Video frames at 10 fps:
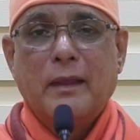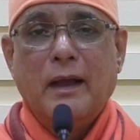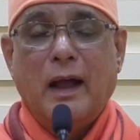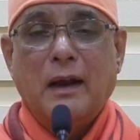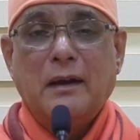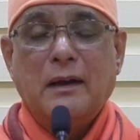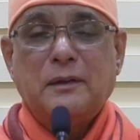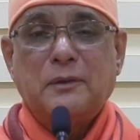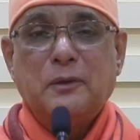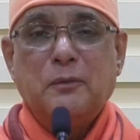unless
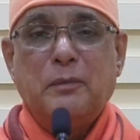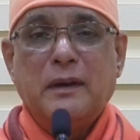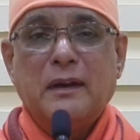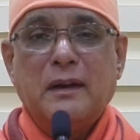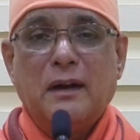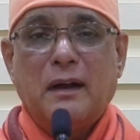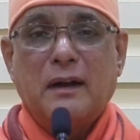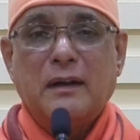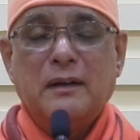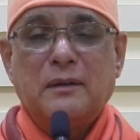you bring God
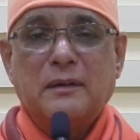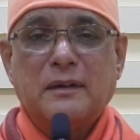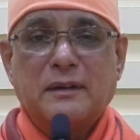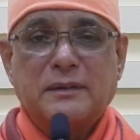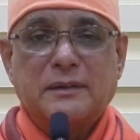into this.